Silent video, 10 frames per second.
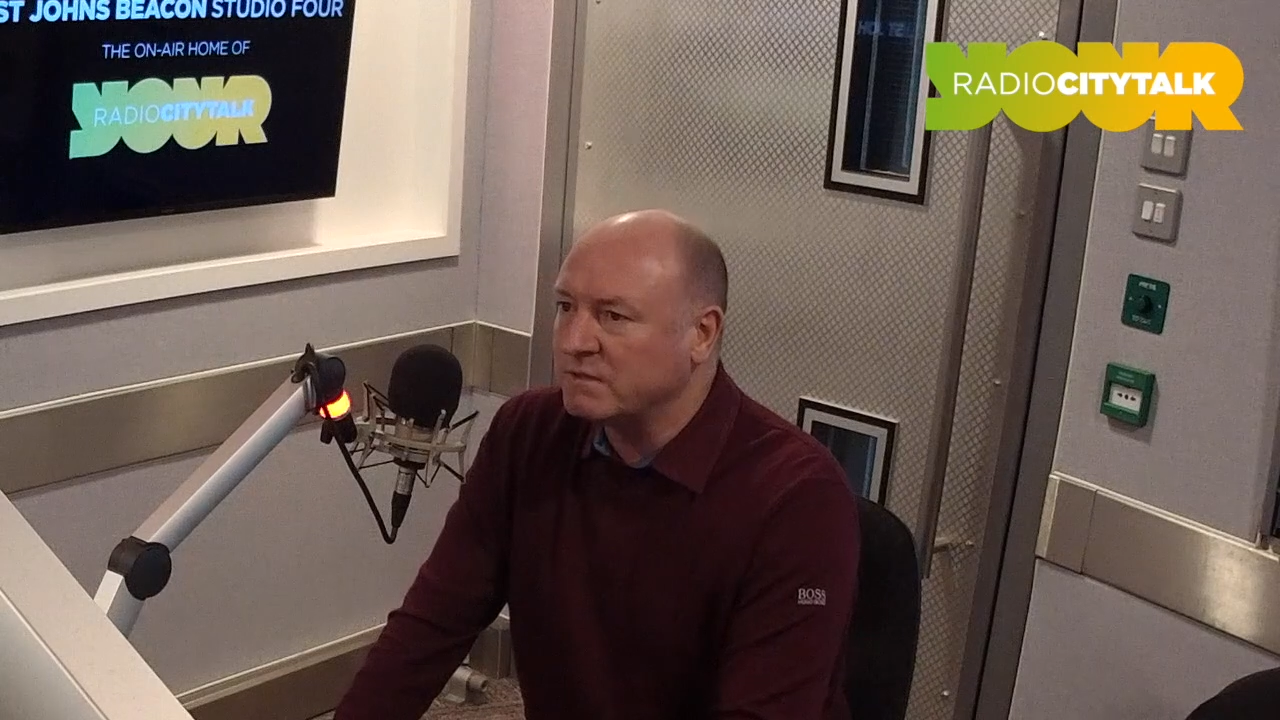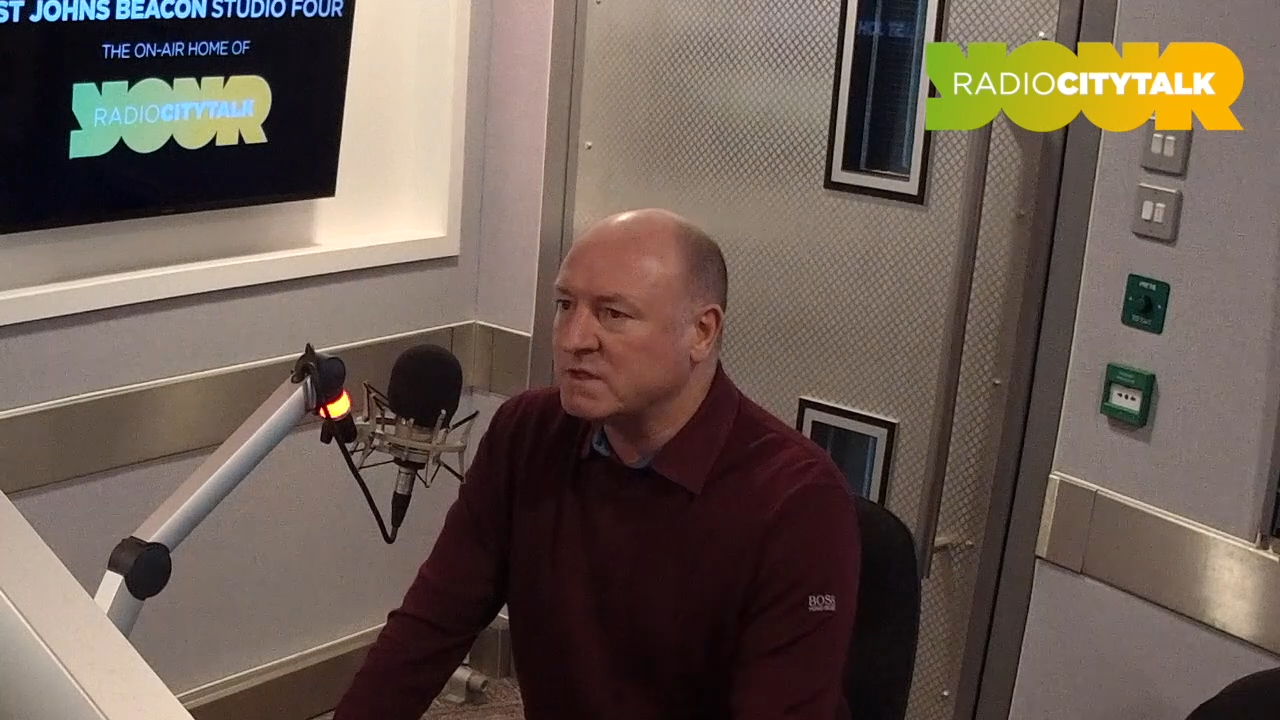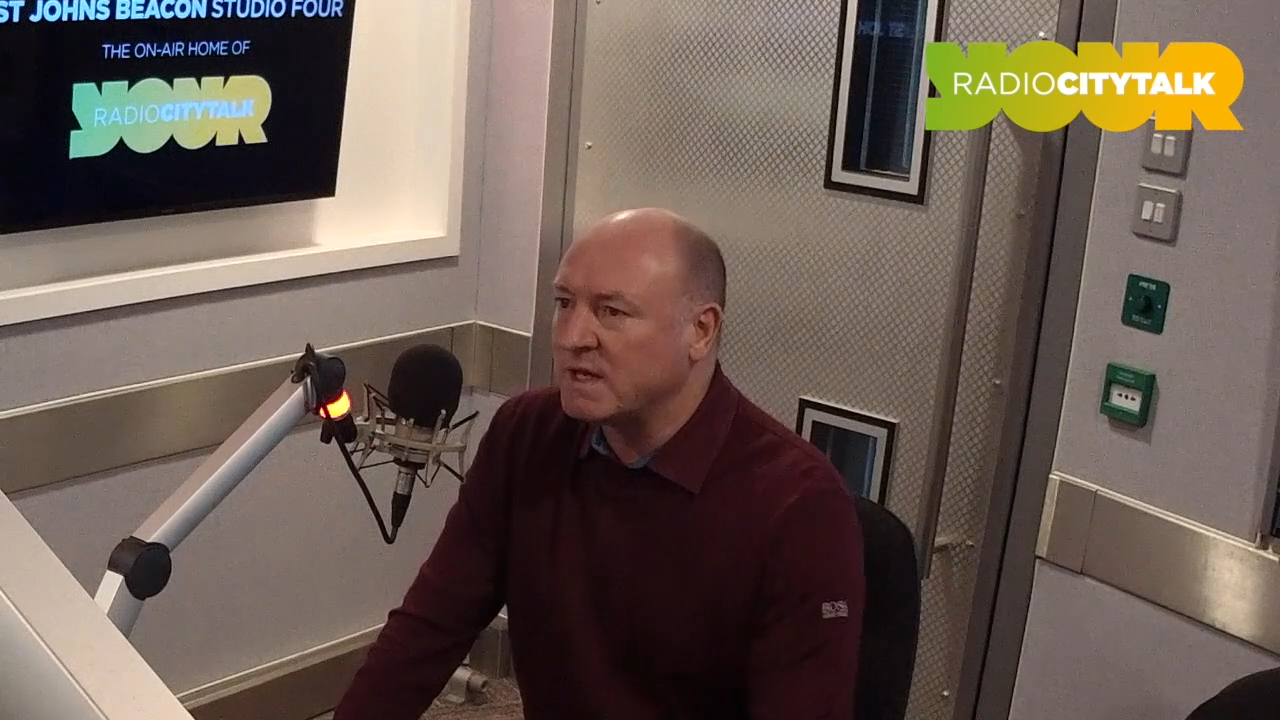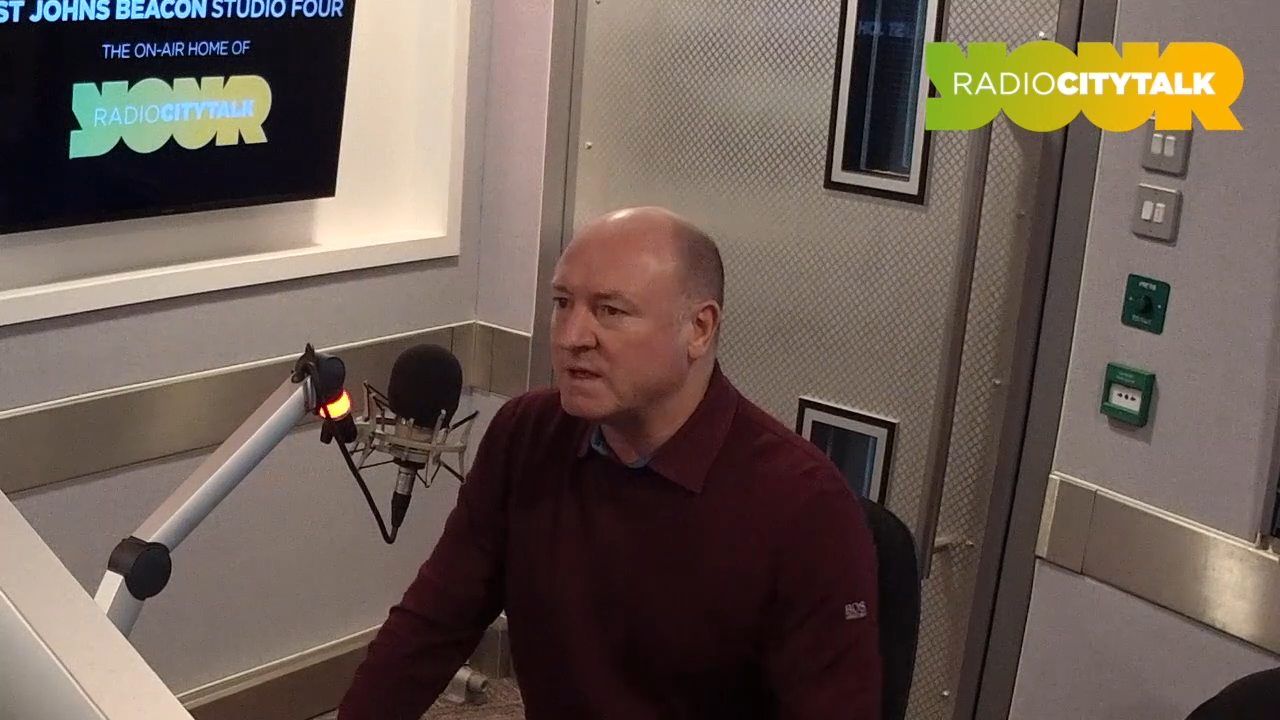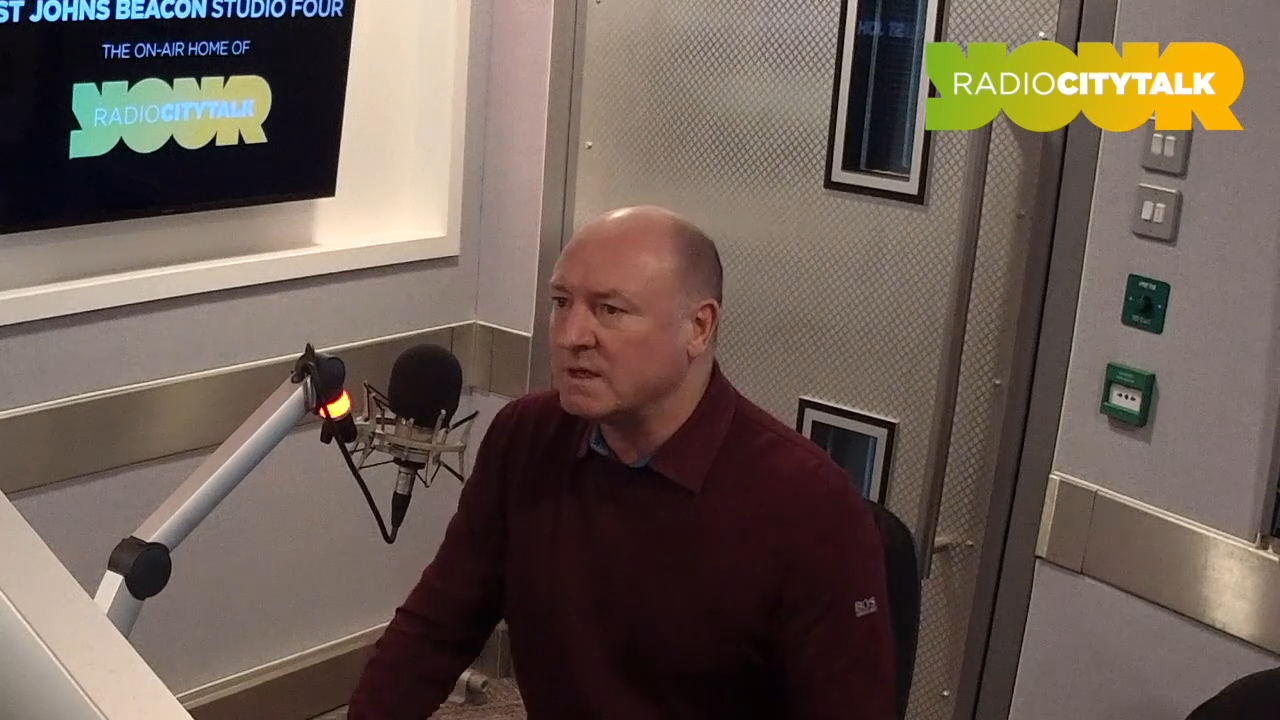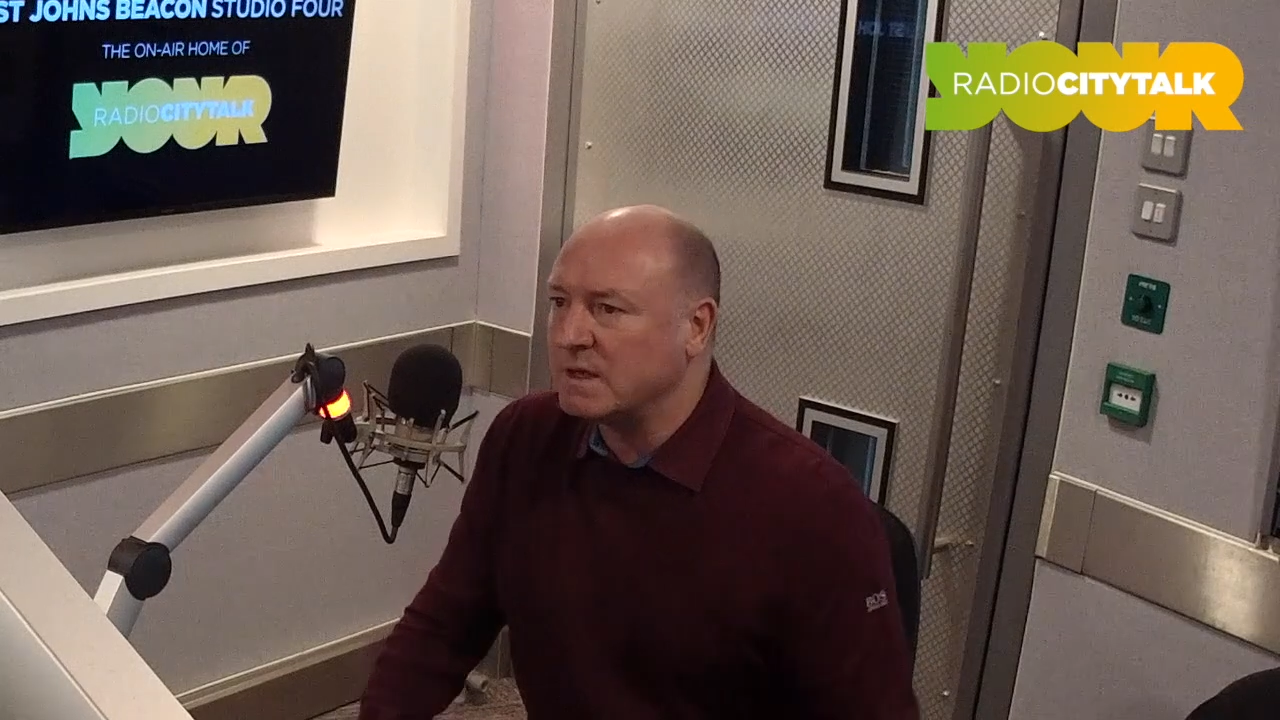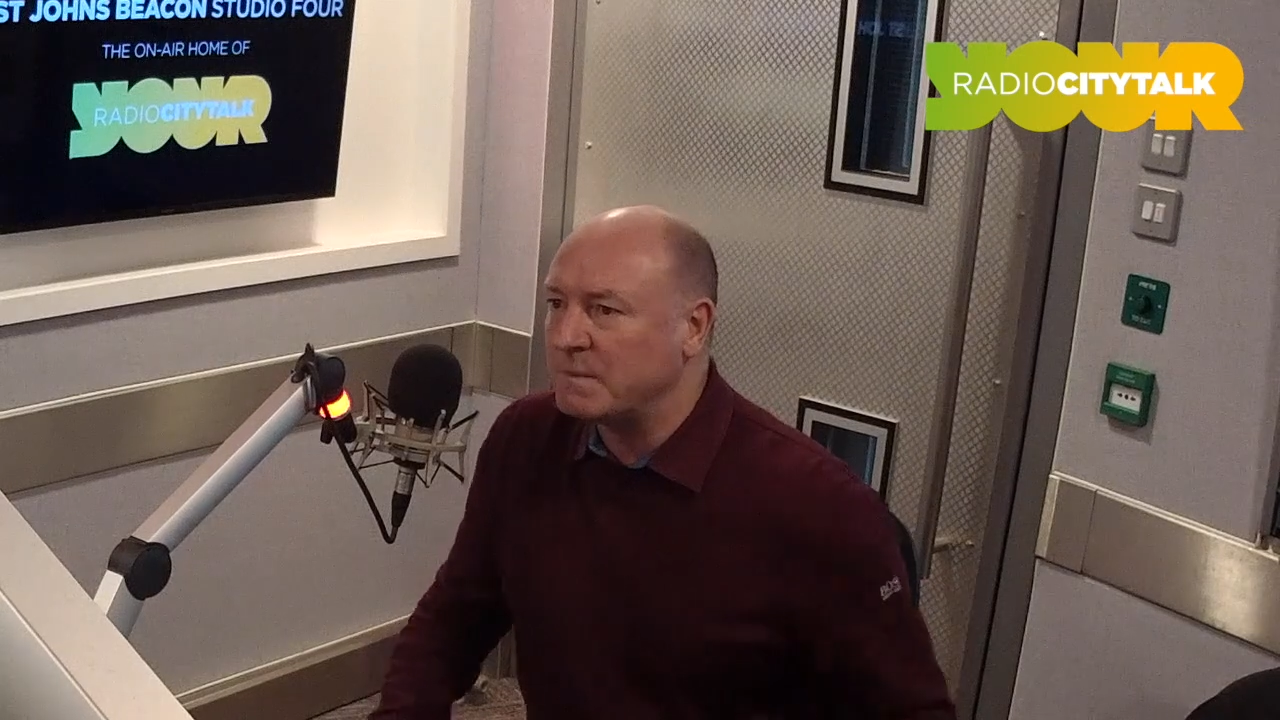have said in